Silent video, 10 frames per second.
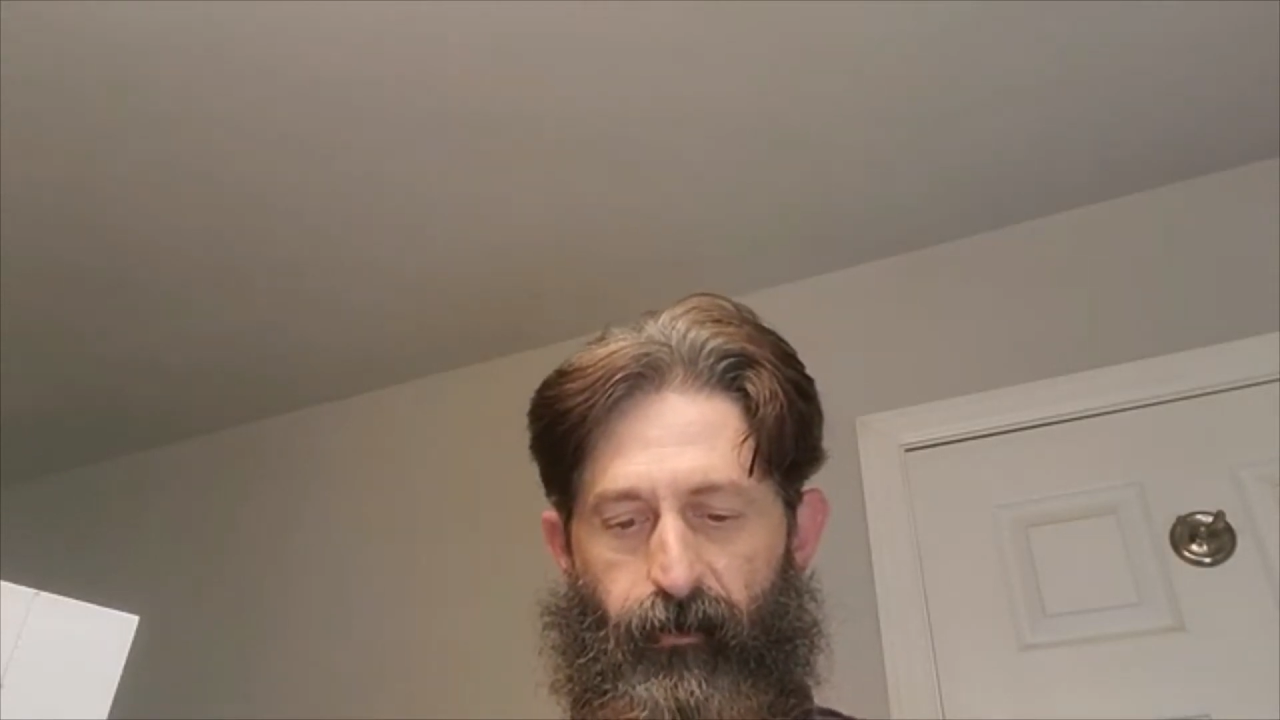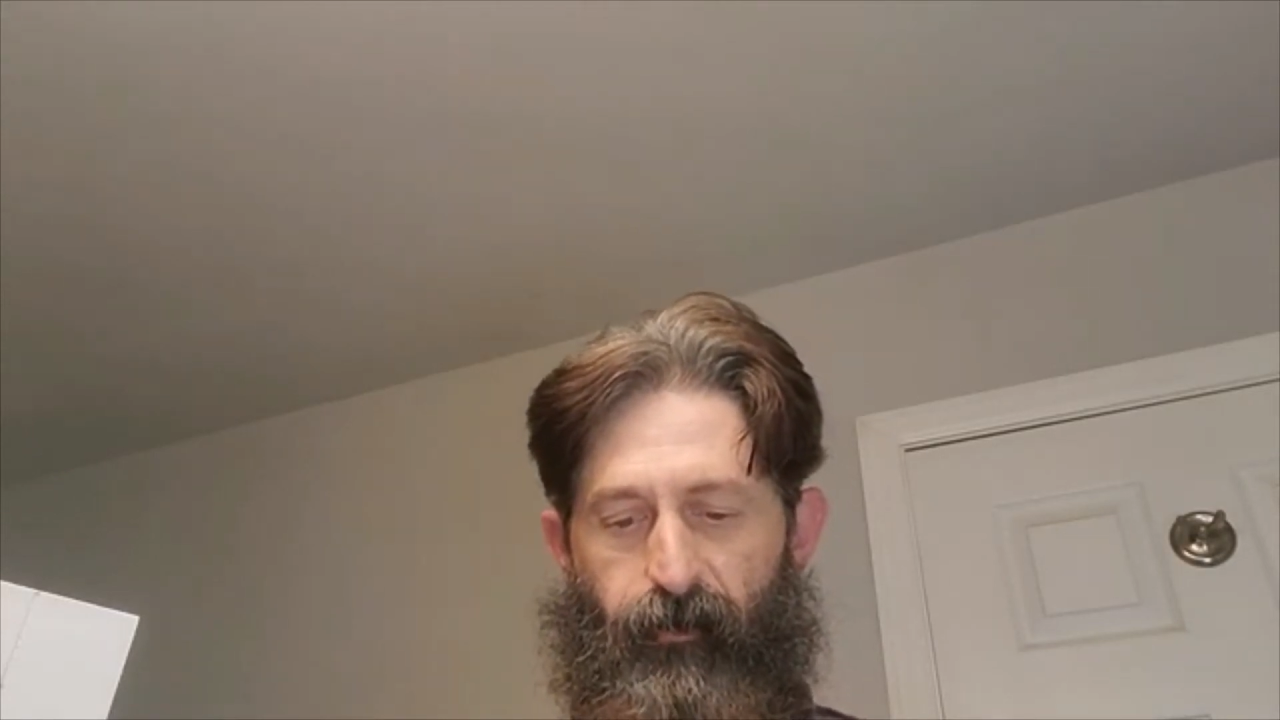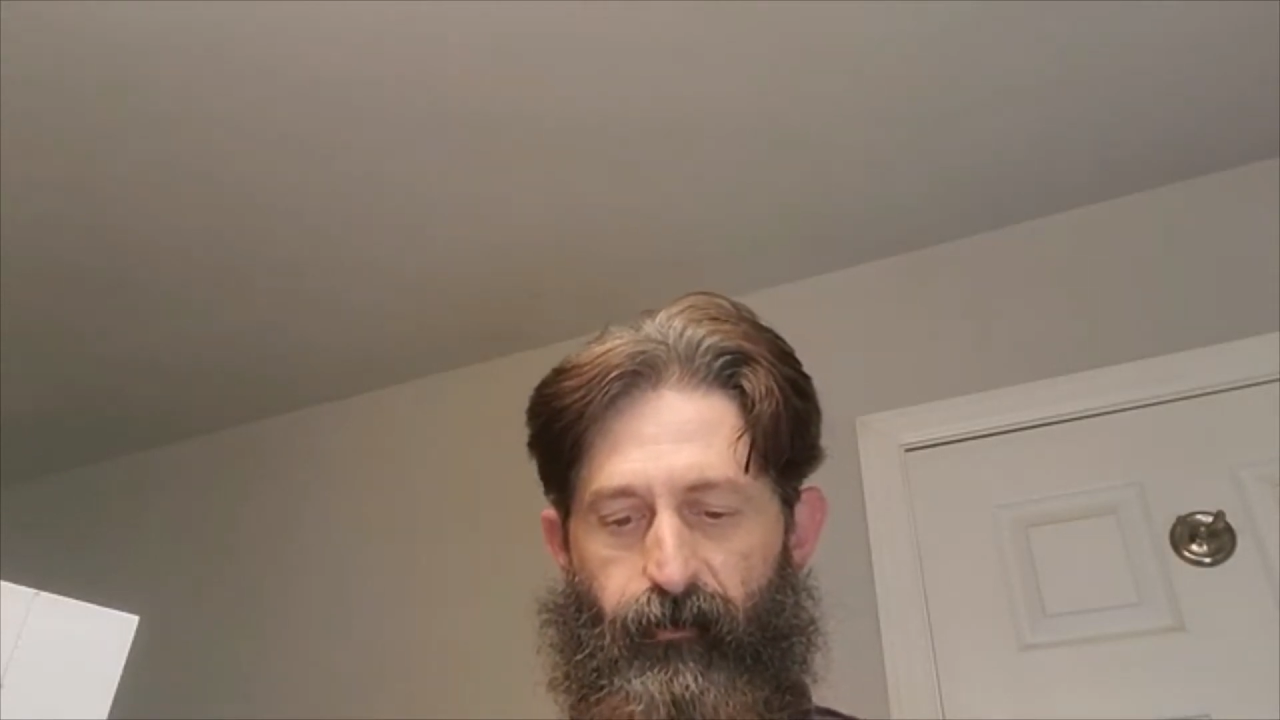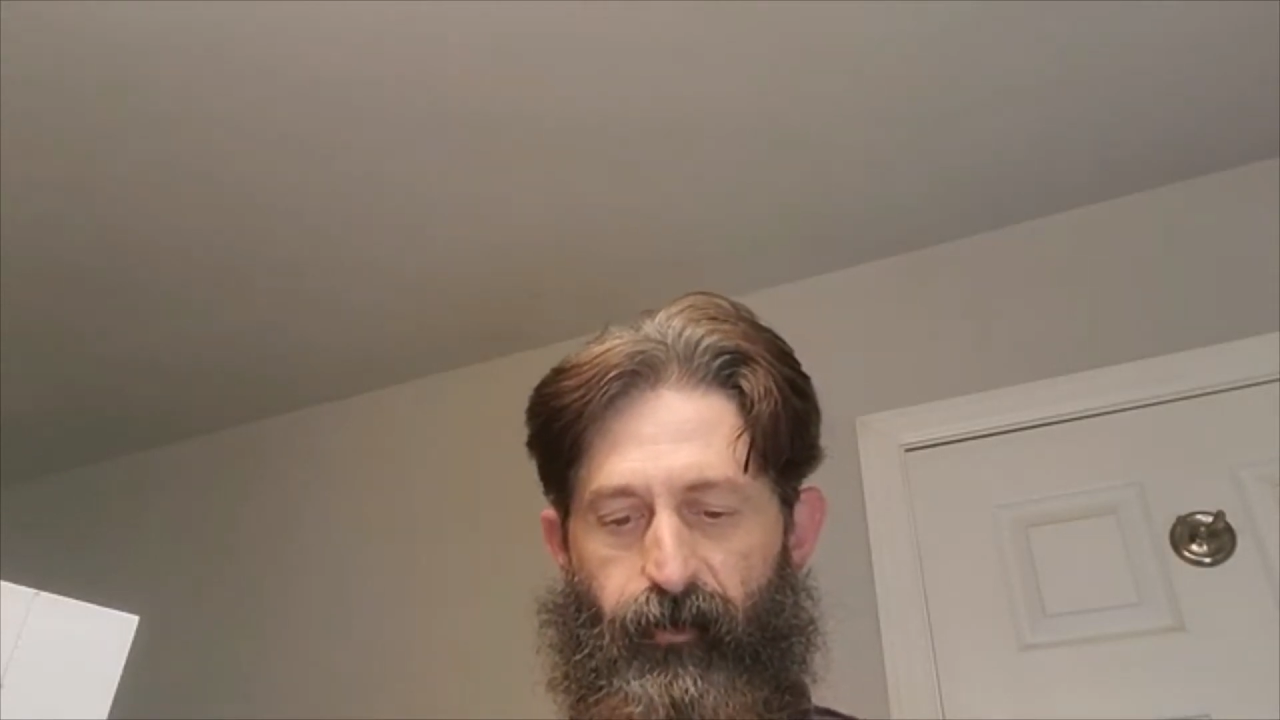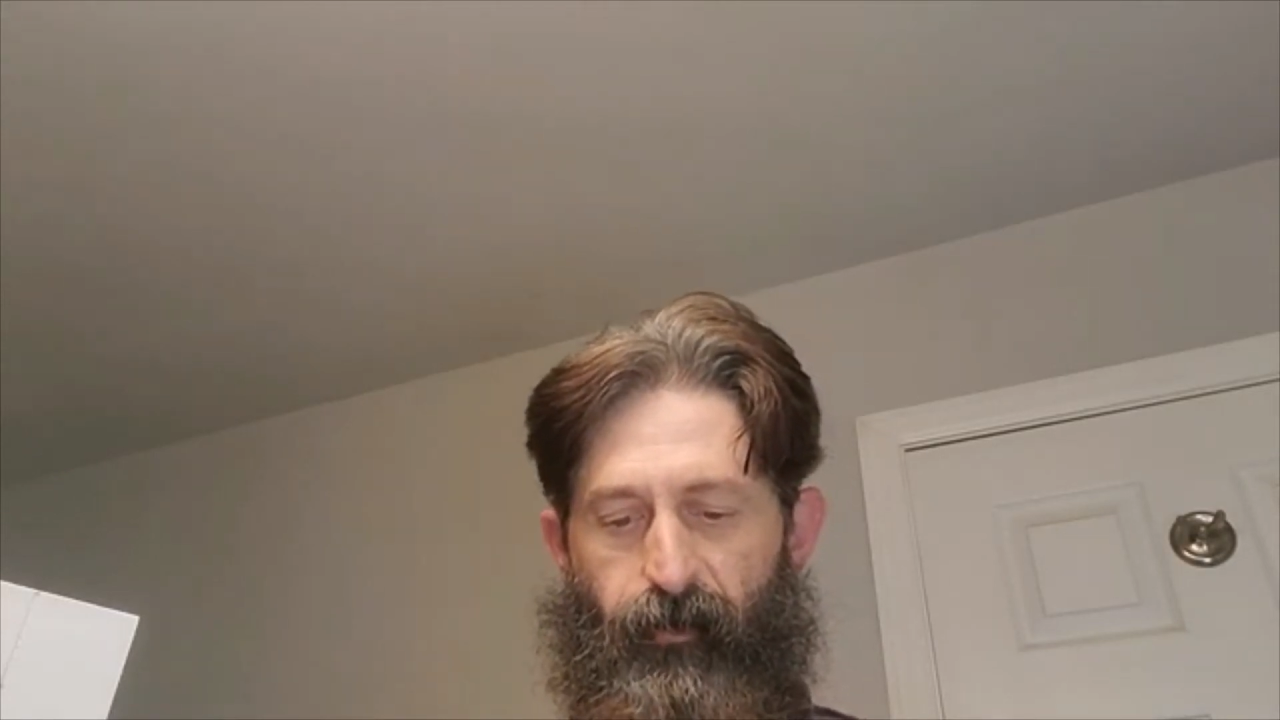
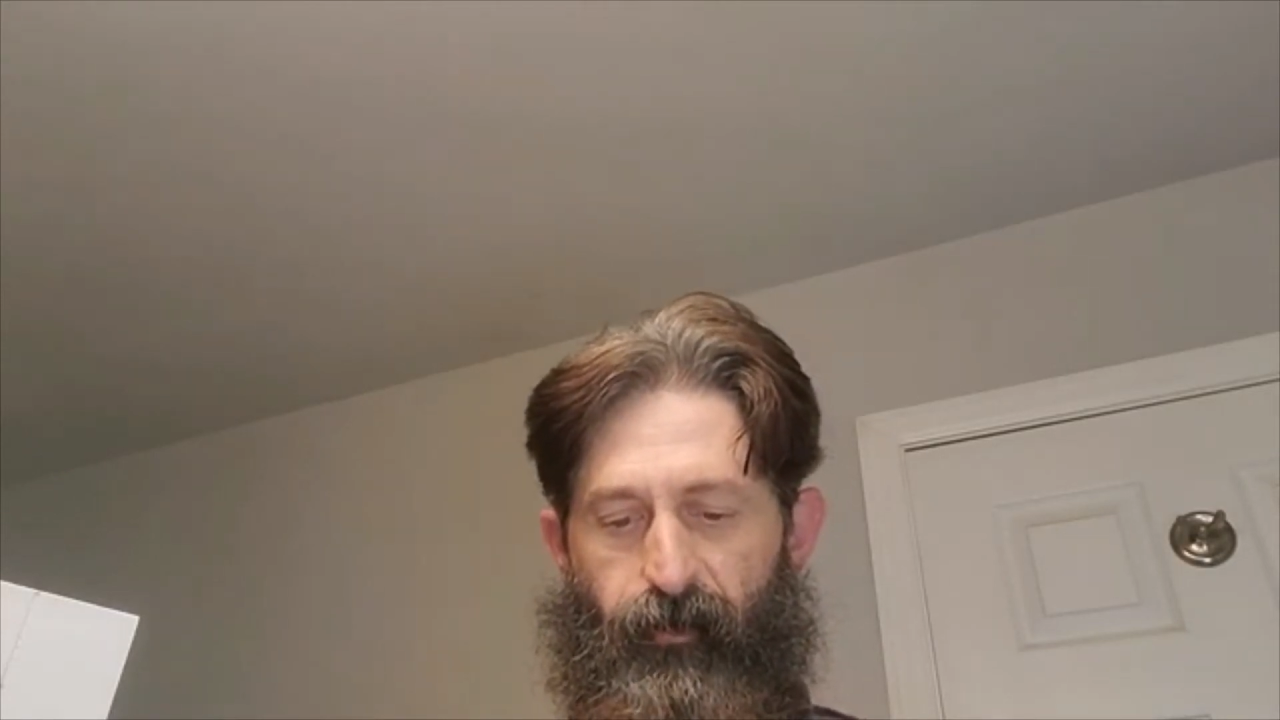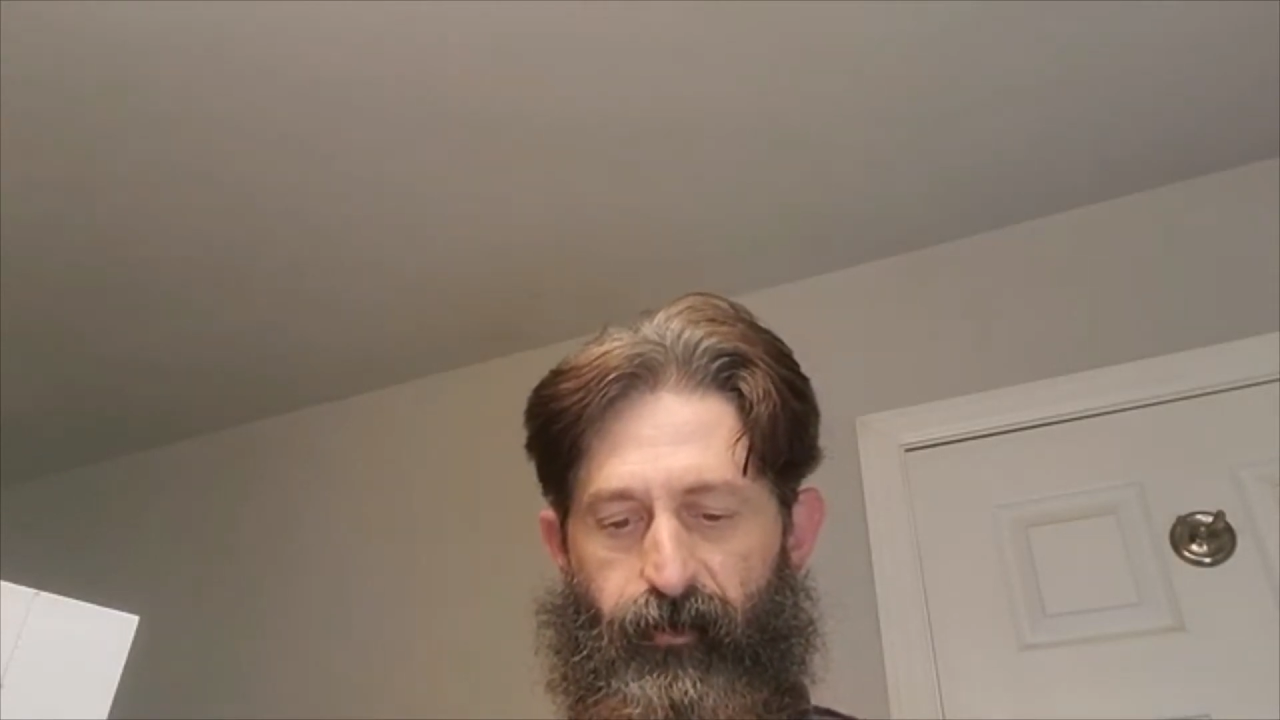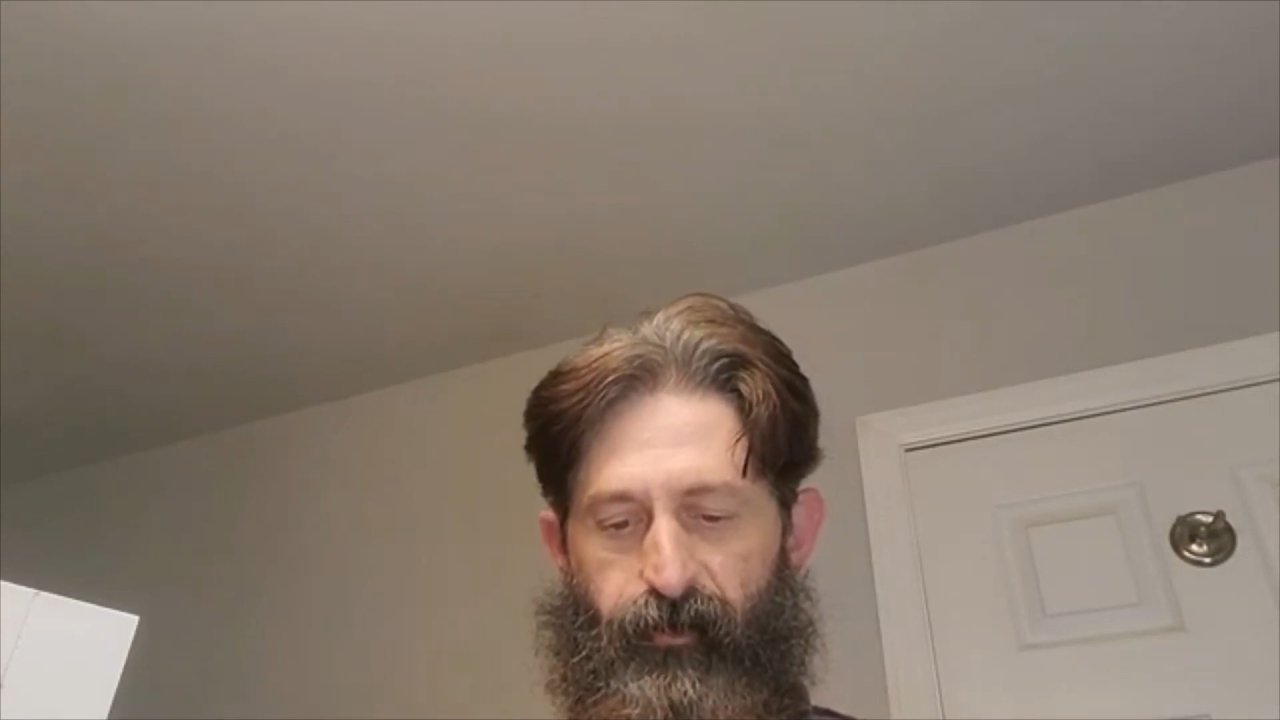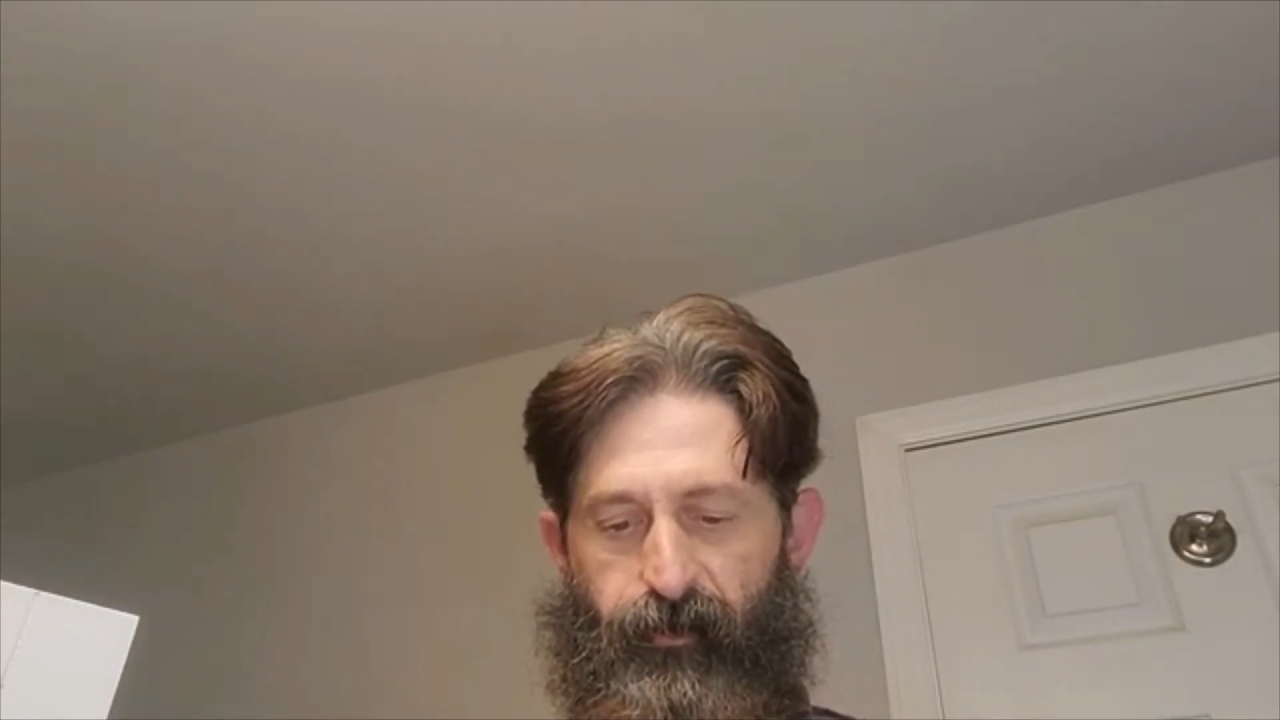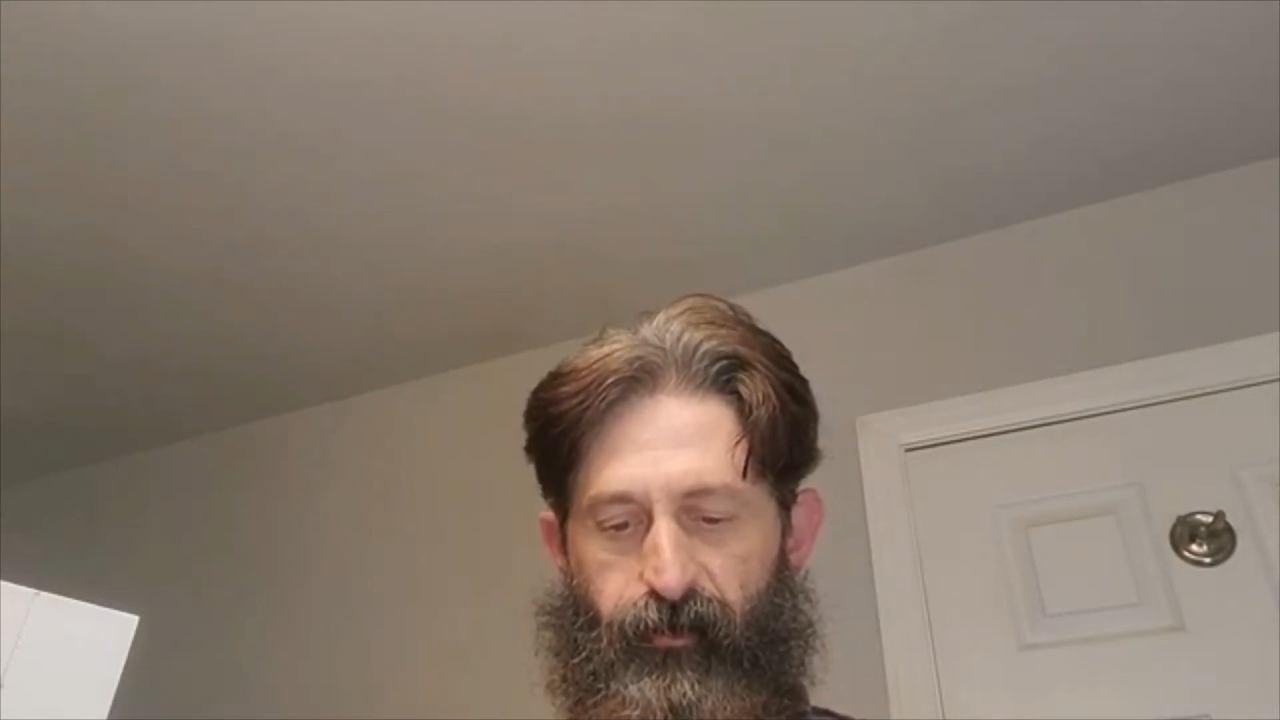to be
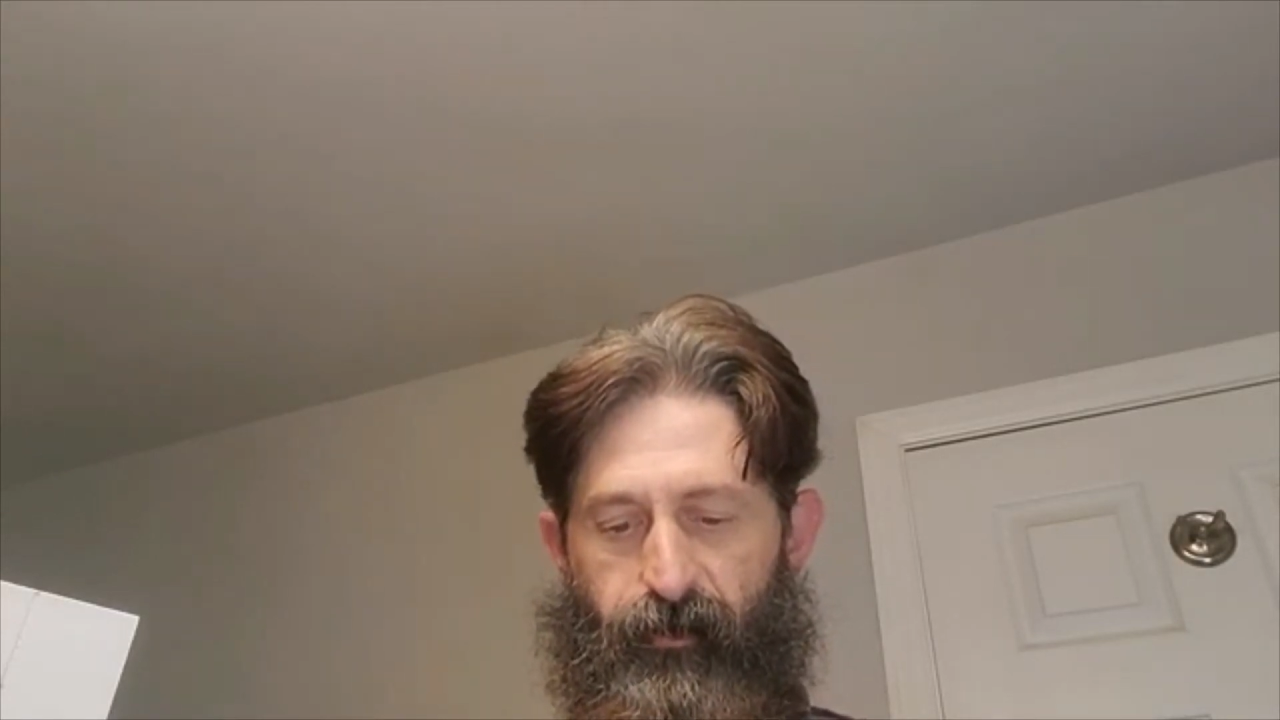honest.